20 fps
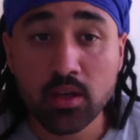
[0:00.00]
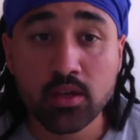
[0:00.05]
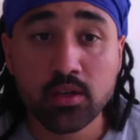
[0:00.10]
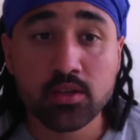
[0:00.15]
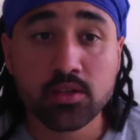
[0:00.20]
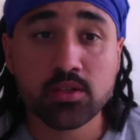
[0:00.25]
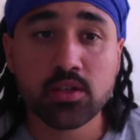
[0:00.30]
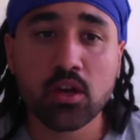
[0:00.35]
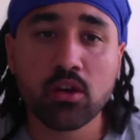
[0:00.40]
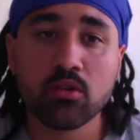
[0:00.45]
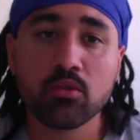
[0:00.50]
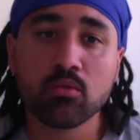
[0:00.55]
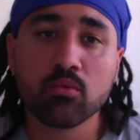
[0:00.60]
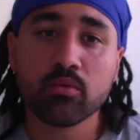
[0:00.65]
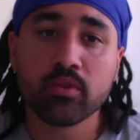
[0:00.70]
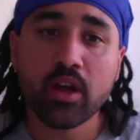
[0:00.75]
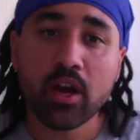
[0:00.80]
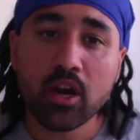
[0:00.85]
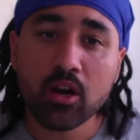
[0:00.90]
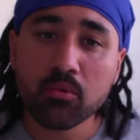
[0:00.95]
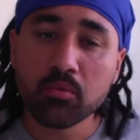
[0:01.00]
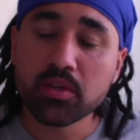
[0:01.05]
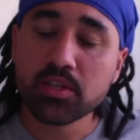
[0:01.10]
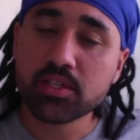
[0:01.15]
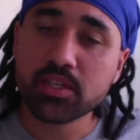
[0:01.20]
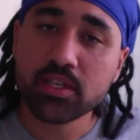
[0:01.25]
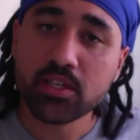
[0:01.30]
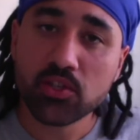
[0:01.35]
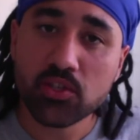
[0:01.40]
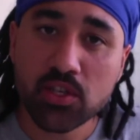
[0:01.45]
So now we
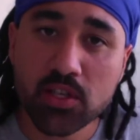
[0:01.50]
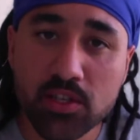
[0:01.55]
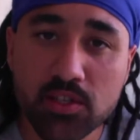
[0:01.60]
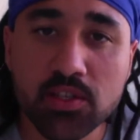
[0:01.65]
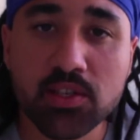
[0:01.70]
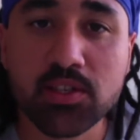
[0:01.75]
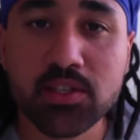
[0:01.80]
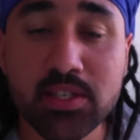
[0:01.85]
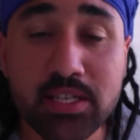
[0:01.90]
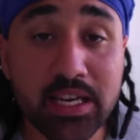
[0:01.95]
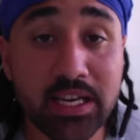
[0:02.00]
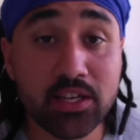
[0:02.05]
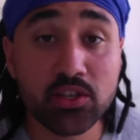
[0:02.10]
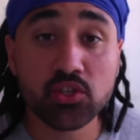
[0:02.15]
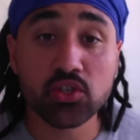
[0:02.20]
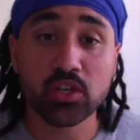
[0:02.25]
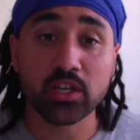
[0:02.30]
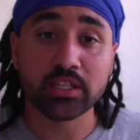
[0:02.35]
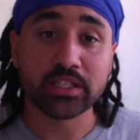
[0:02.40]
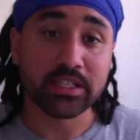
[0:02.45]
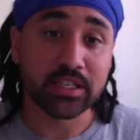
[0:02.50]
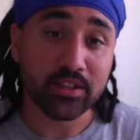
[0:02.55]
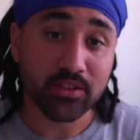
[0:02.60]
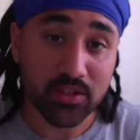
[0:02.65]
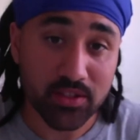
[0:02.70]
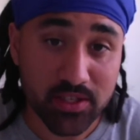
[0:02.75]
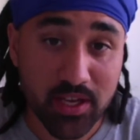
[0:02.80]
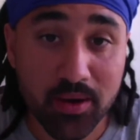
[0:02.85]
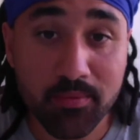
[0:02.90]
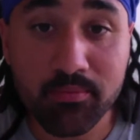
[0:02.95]
see Jesus teaching in the
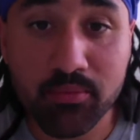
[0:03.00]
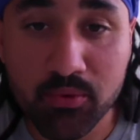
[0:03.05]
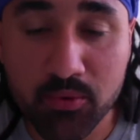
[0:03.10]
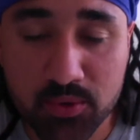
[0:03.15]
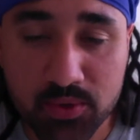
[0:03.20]
temple.